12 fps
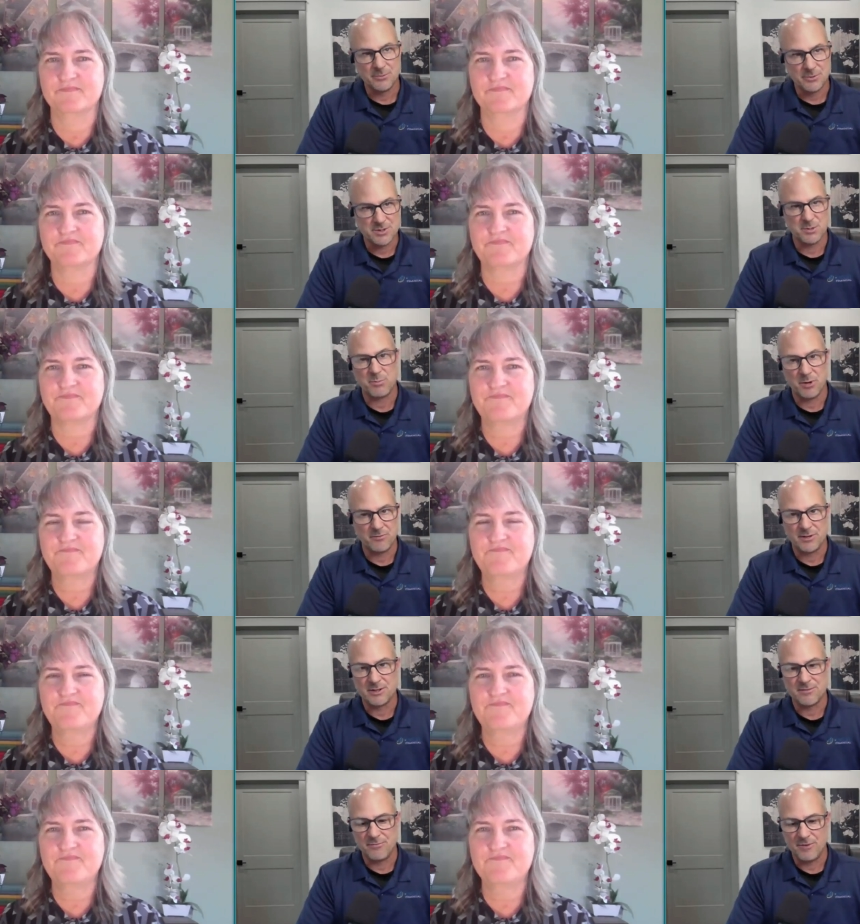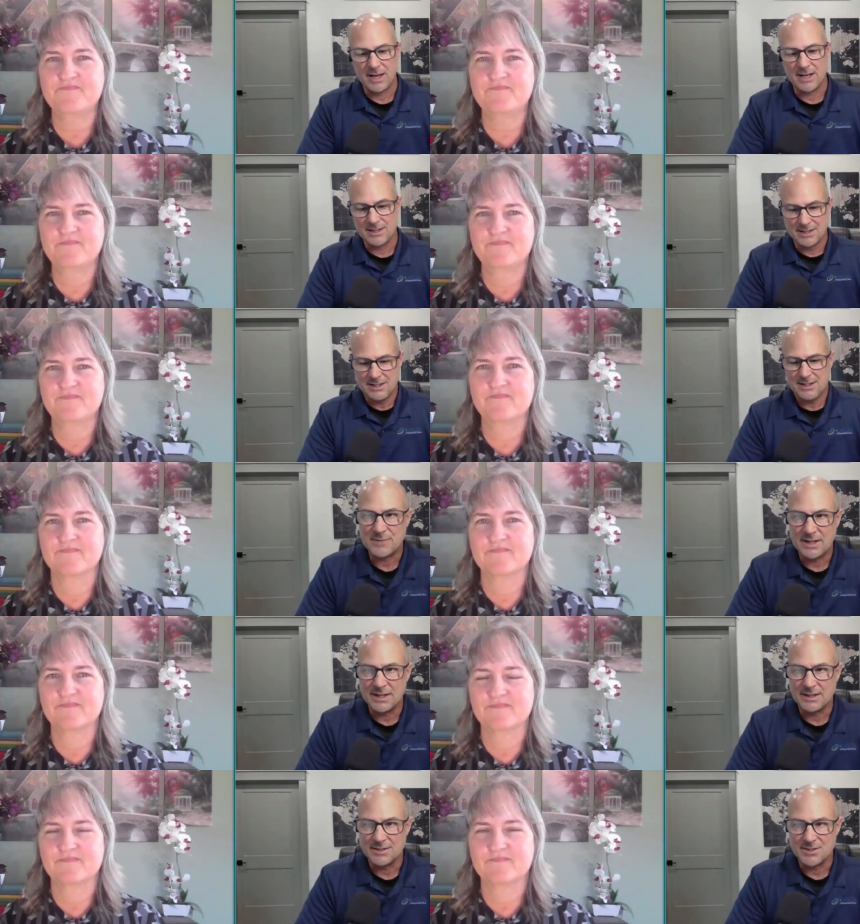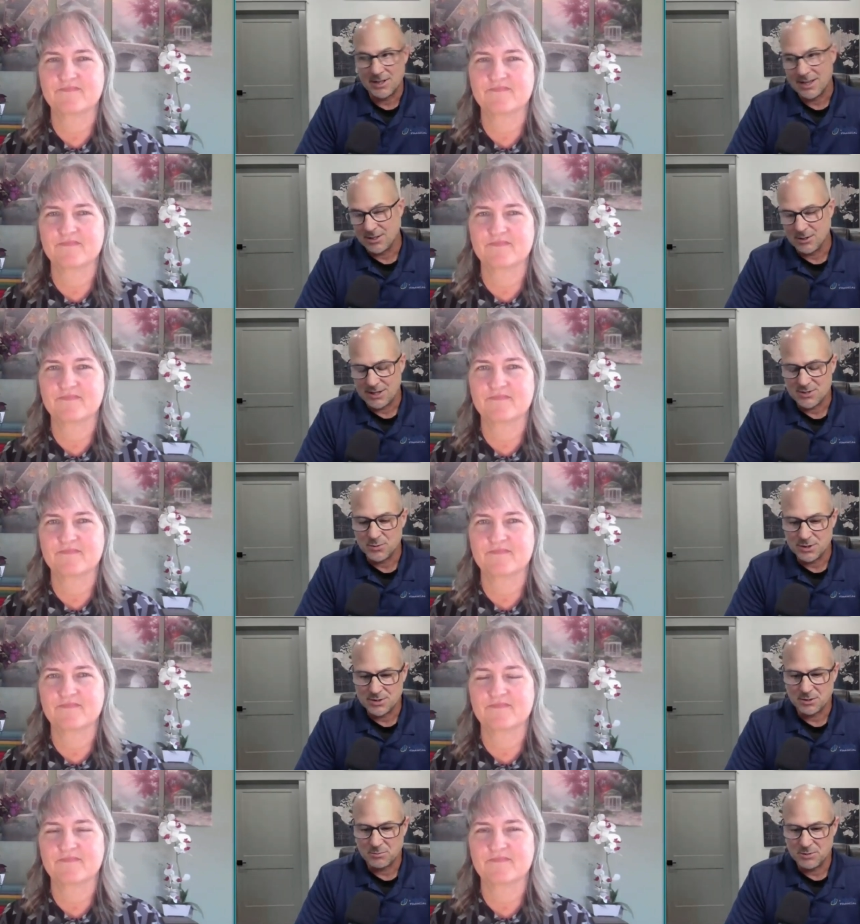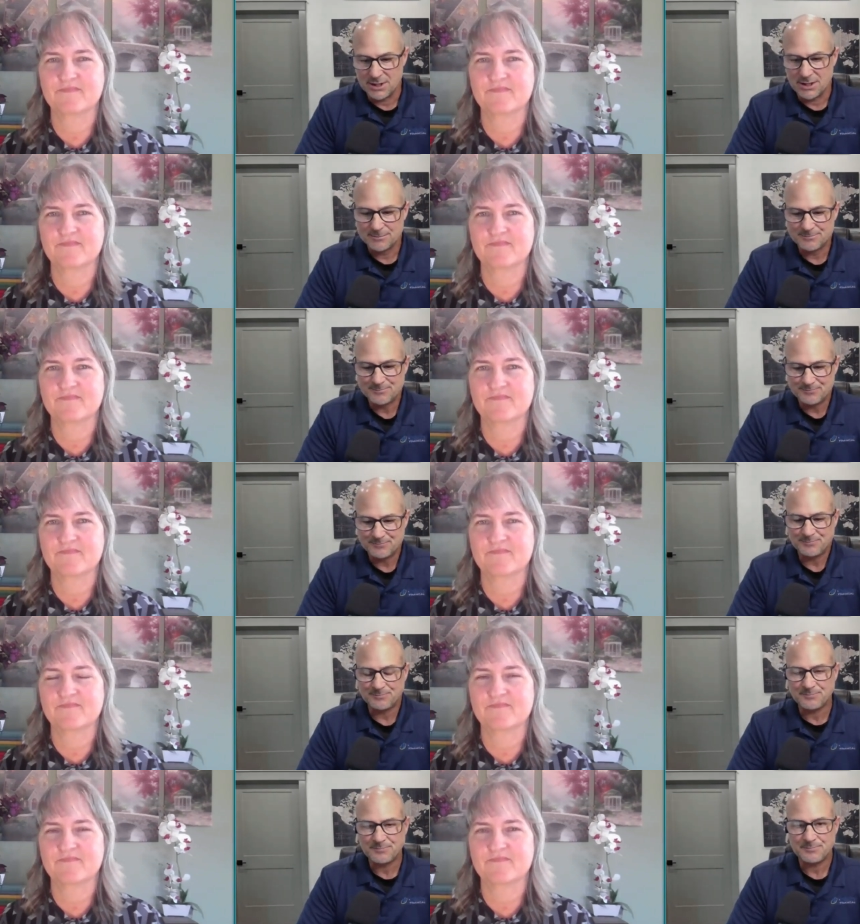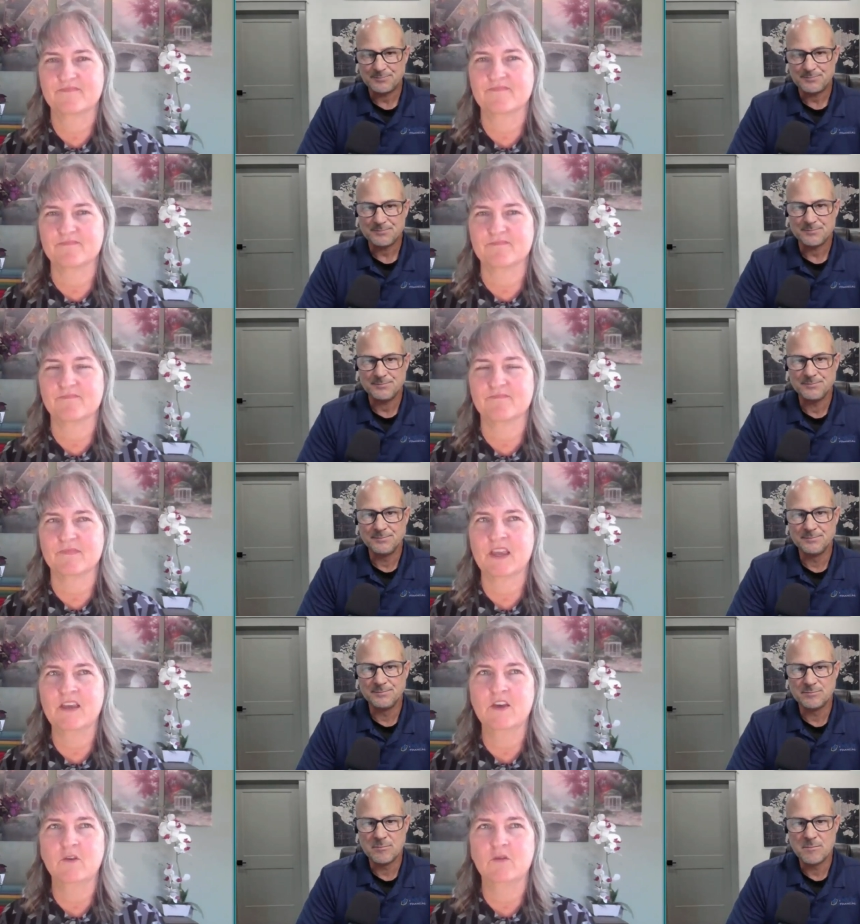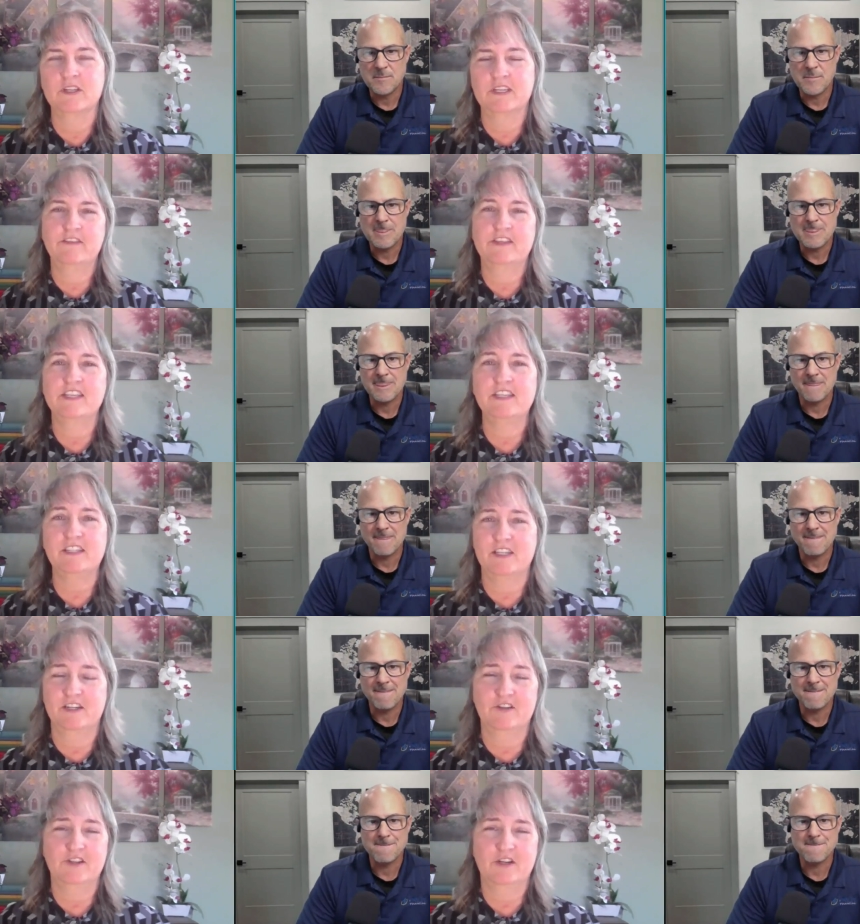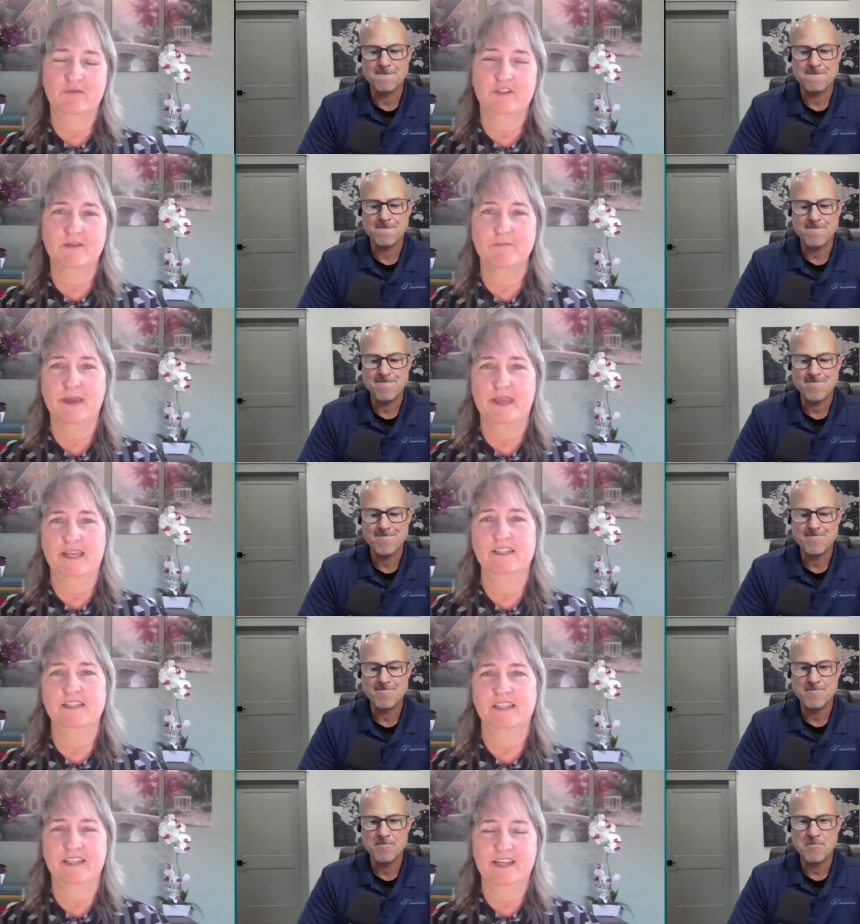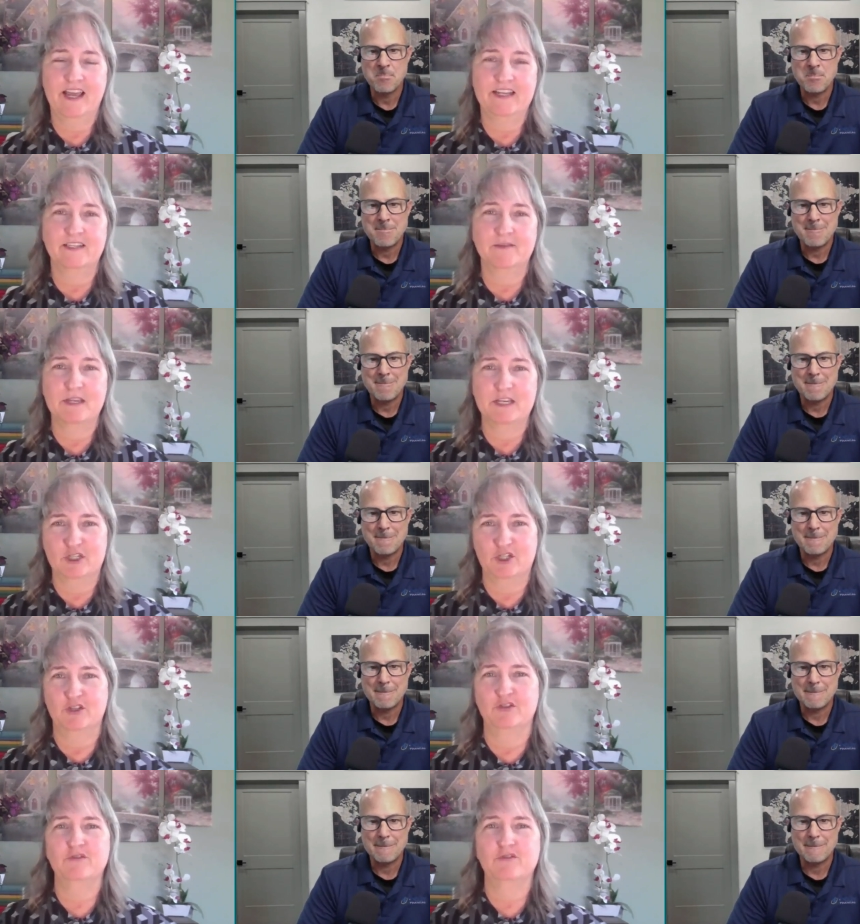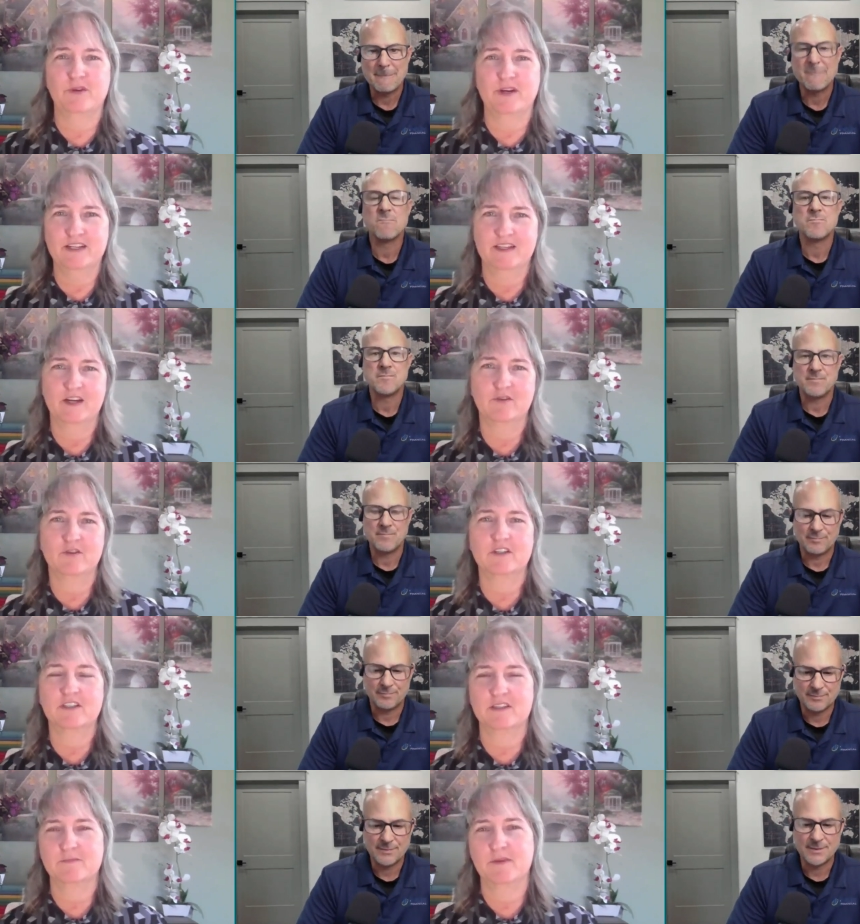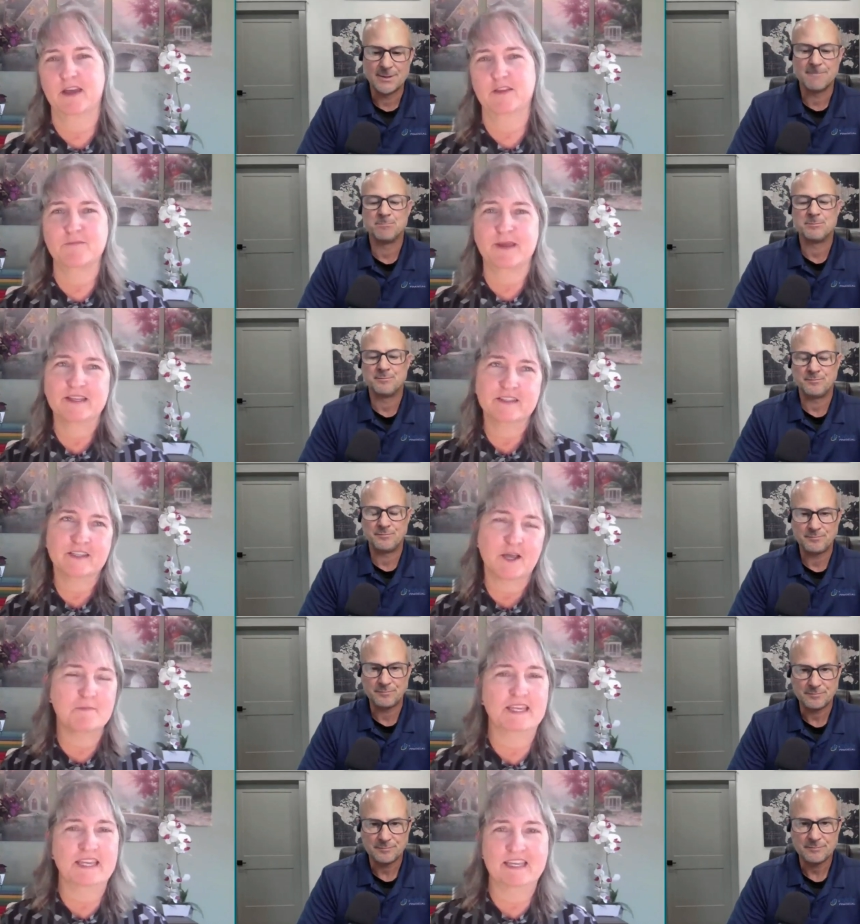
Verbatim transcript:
Speaker 1: it was the perfect fit. And so that, you know, that's what took me there.
Speaker 2: Mm-hmm. Well, even this year, there were some banks that had some issues, right? And there were some other banks coming in